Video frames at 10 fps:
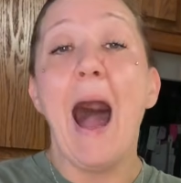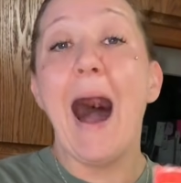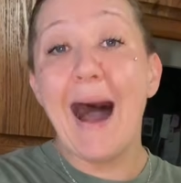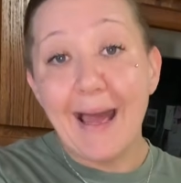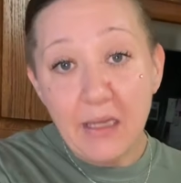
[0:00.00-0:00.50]

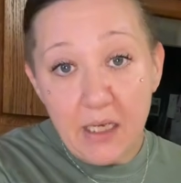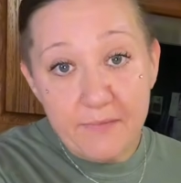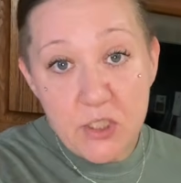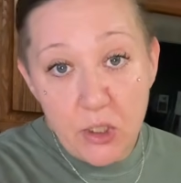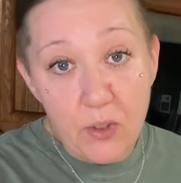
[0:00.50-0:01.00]
I
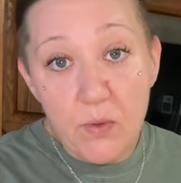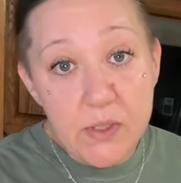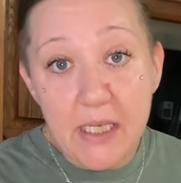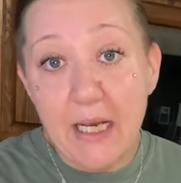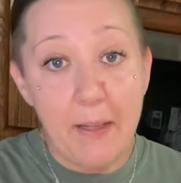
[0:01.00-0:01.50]
love to
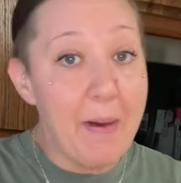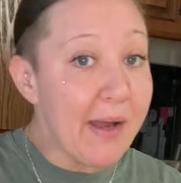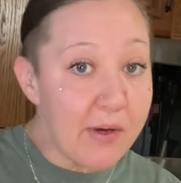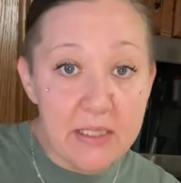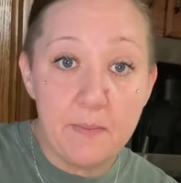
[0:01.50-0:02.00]
use it in
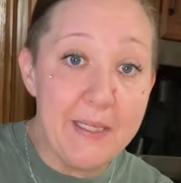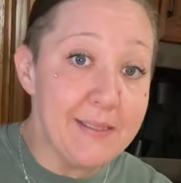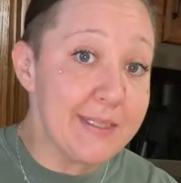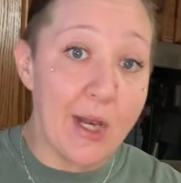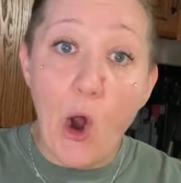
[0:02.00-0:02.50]
my
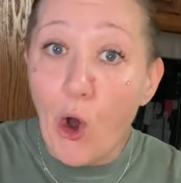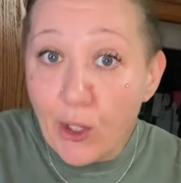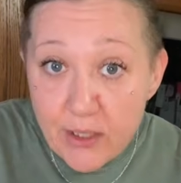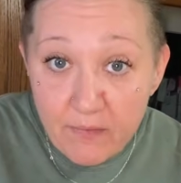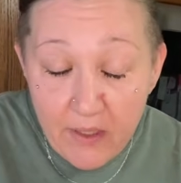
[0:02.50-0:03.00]
recipes that
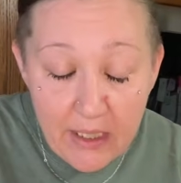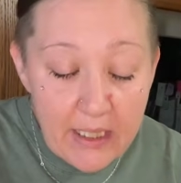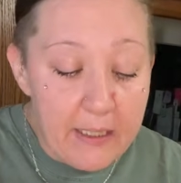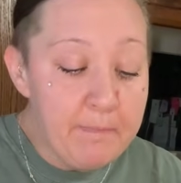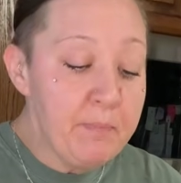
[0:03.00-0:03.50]
aren't
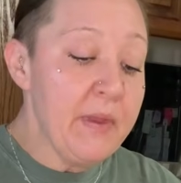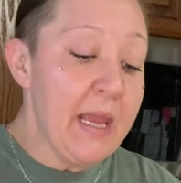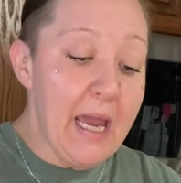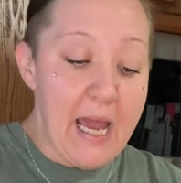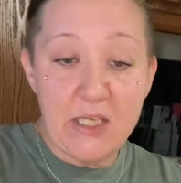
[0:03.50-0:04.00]
vegan,
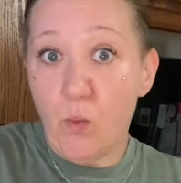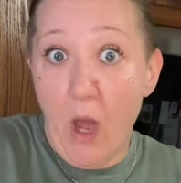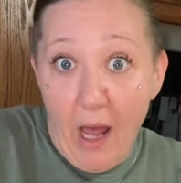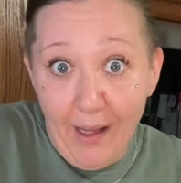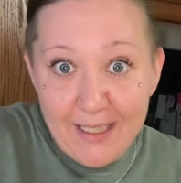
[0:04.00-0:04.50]
as
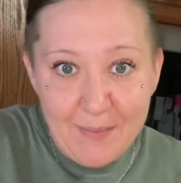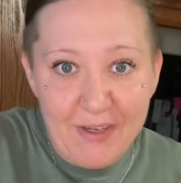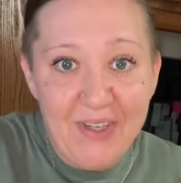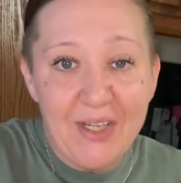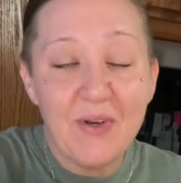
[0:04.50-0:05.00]
well as my
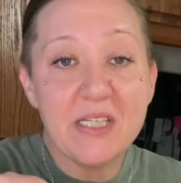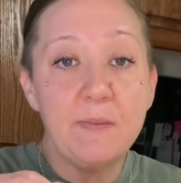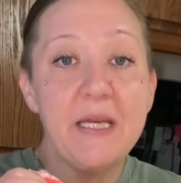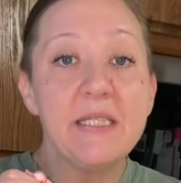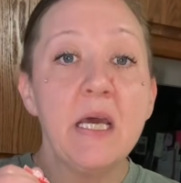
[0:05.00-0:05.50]
vegan
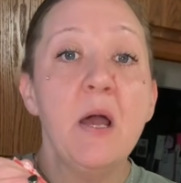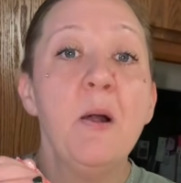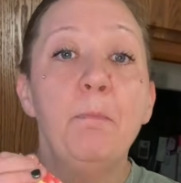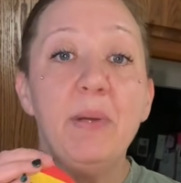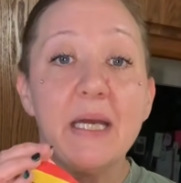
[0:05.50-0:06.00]
recipes,
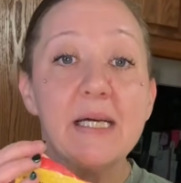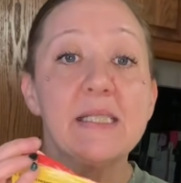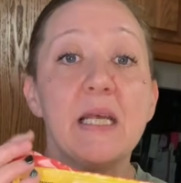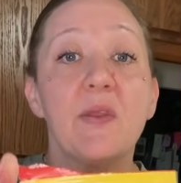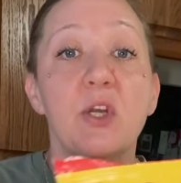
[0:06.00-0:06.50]
because
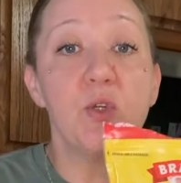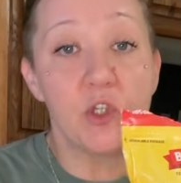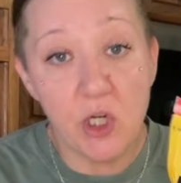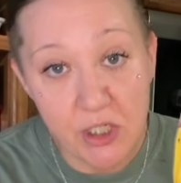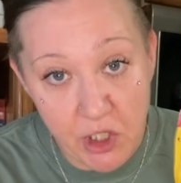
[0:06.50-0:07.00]
the
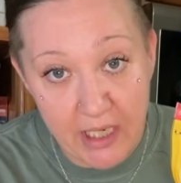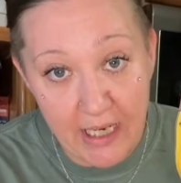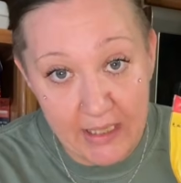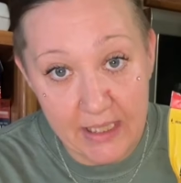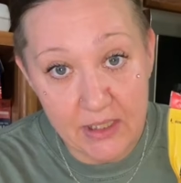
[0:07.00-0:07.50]
nutrition
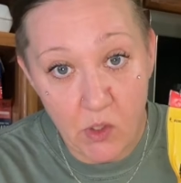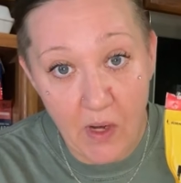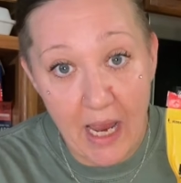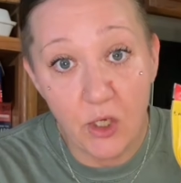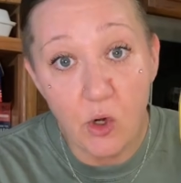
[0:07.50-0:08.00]
in this,
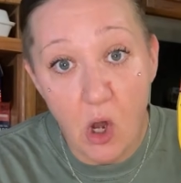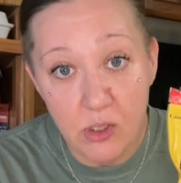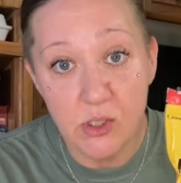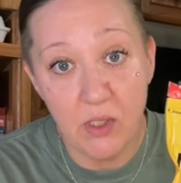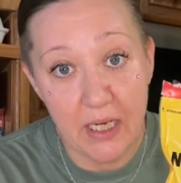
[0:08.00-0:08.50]
okay? You're
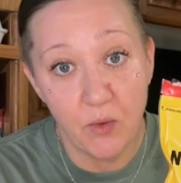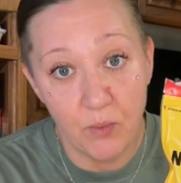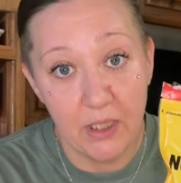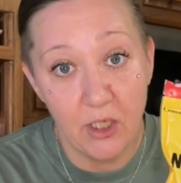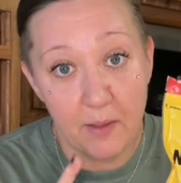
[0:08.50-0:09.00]
also getting
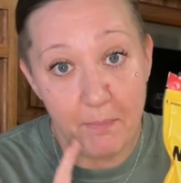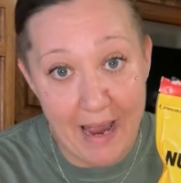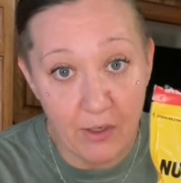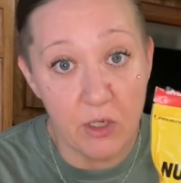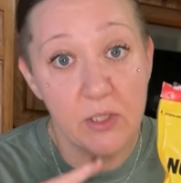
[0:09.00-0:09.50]
really good
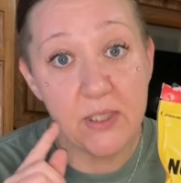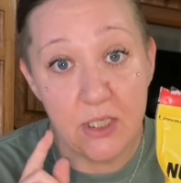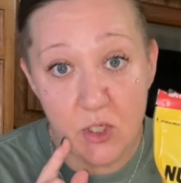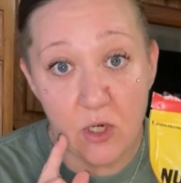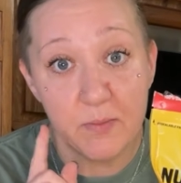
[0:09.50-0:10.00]
macros
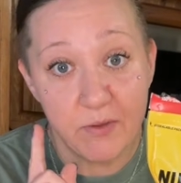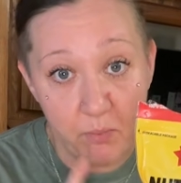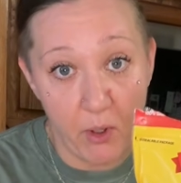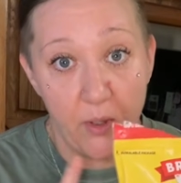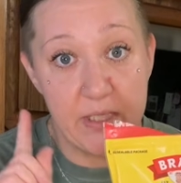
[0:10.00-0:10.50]
in terms of
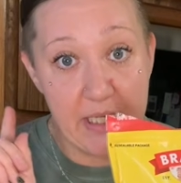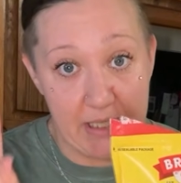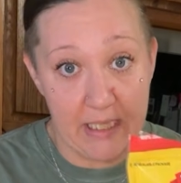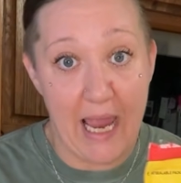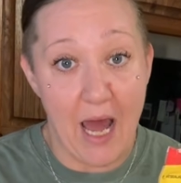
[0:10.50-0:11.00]
protein
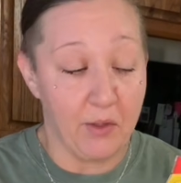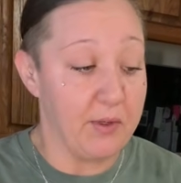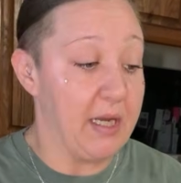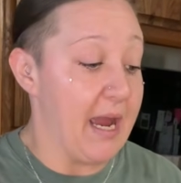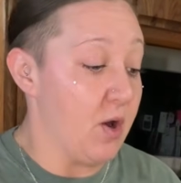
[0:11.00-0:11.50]
to
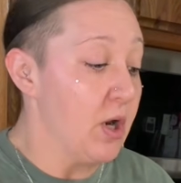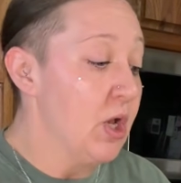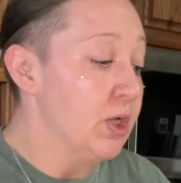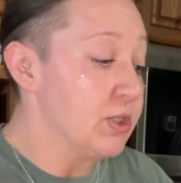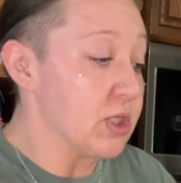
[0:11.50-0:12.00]
calorie count.
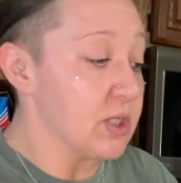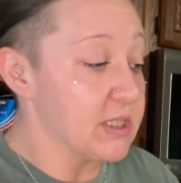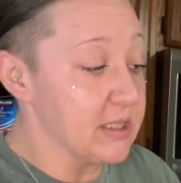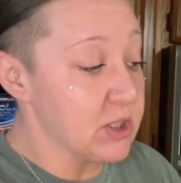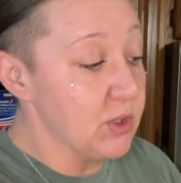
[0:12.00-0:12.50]
So
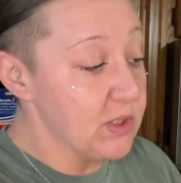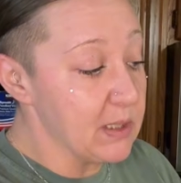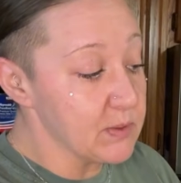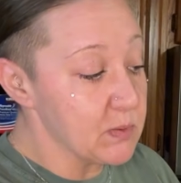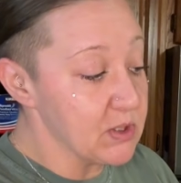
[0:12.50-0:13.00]
this is 2
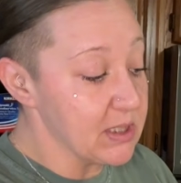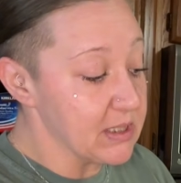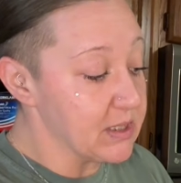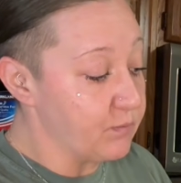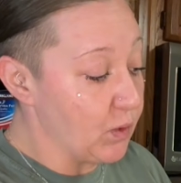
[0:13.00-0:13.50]
tablespoons,
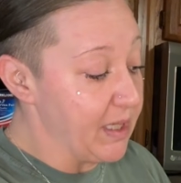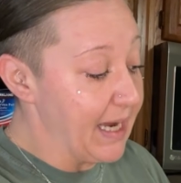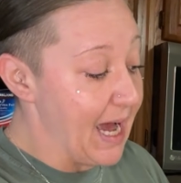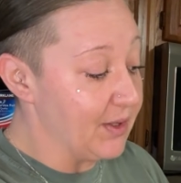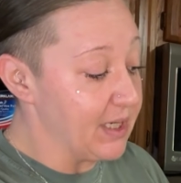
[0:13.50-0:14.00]
this is 40
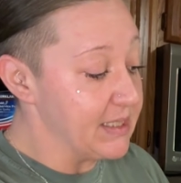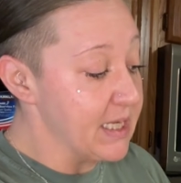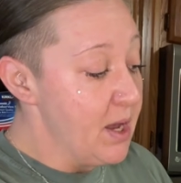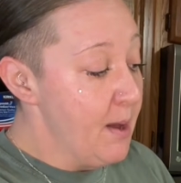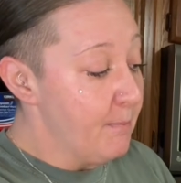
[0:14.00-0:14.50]
calories,
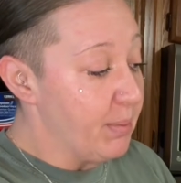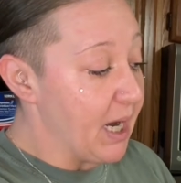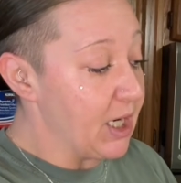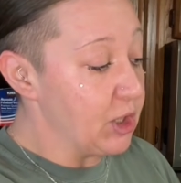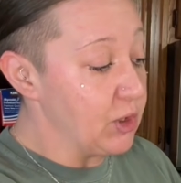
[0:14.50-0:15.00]

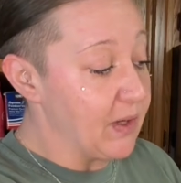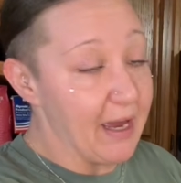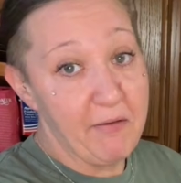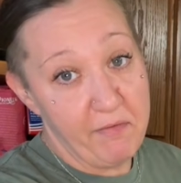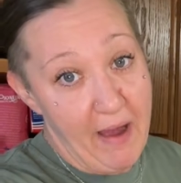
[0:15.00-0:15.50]
but you
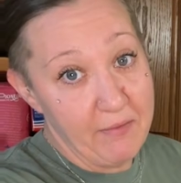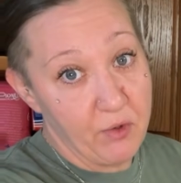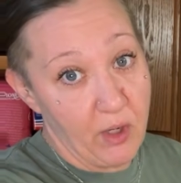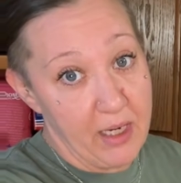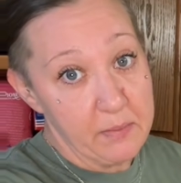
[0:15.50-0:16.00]
get 5
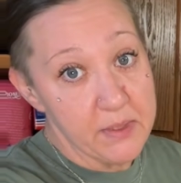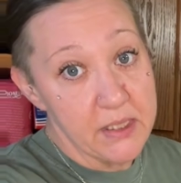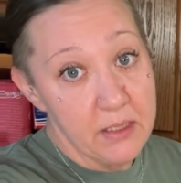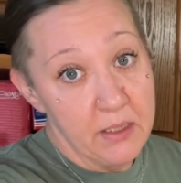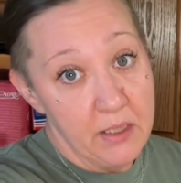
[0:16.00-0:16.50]

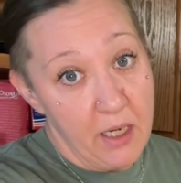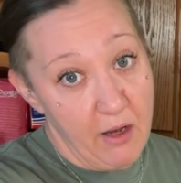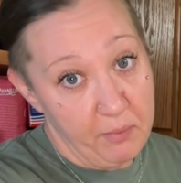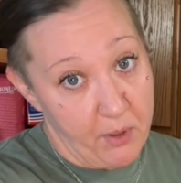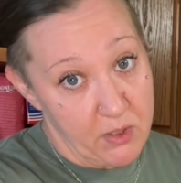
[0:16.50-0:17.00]
grams
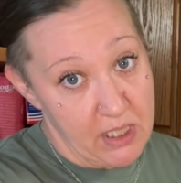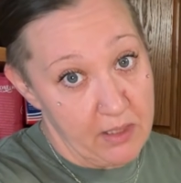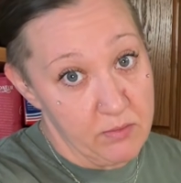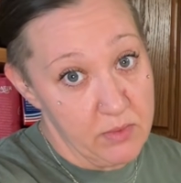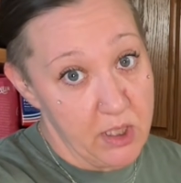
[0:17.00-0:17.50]
of
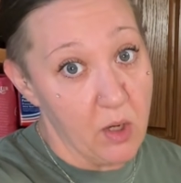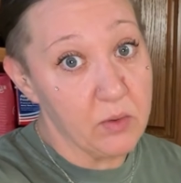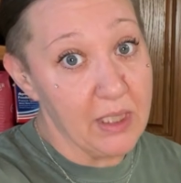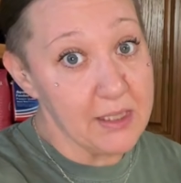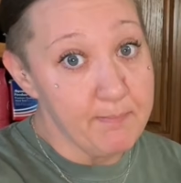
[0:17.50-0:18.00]
protein. So
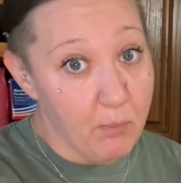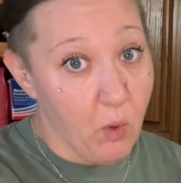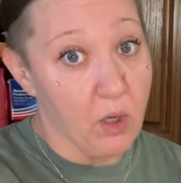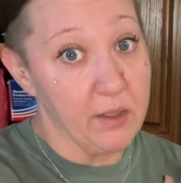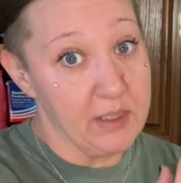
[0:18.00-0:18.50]
that's
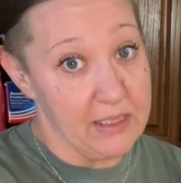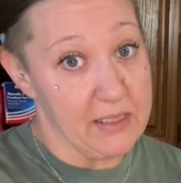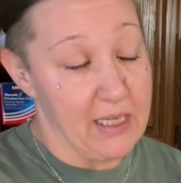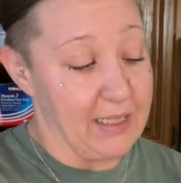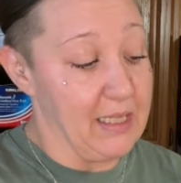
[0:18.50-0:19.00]
more
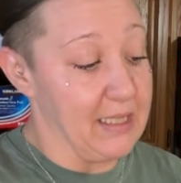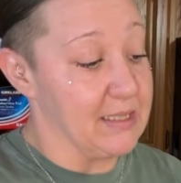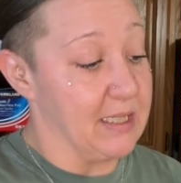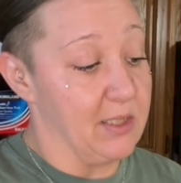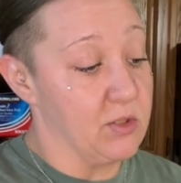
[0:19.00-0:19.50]
than, I think
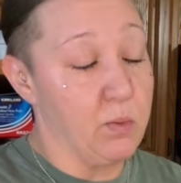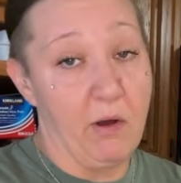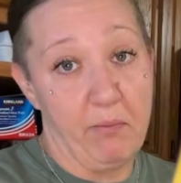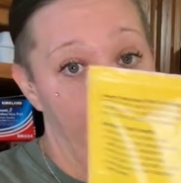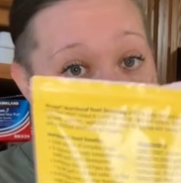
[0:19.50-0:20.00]
that's like a
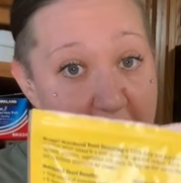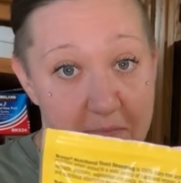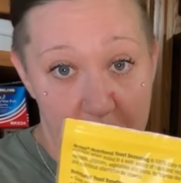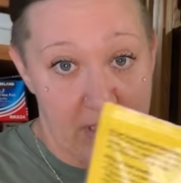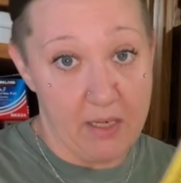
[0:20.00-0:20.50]

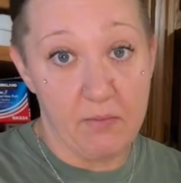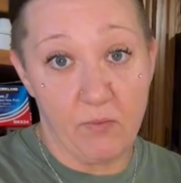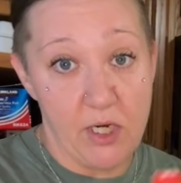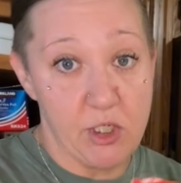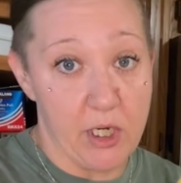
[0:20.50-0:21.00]
12.5%
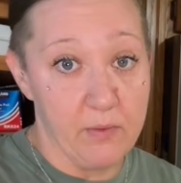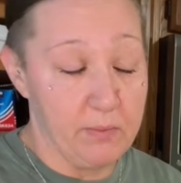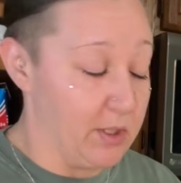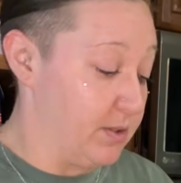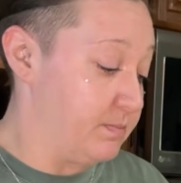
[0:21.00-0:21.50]
ratio
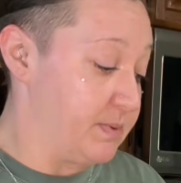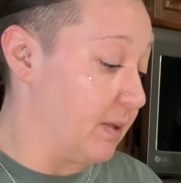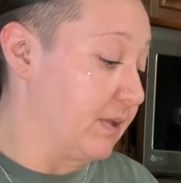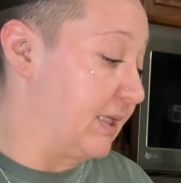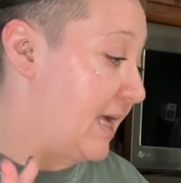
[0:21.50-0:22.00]
or
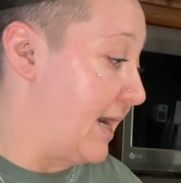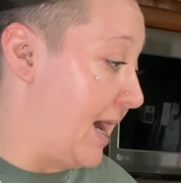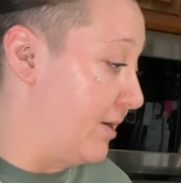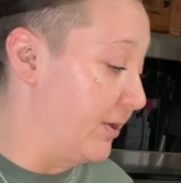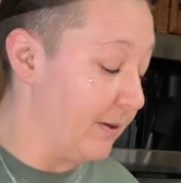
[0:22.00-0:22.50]
something like that. I don't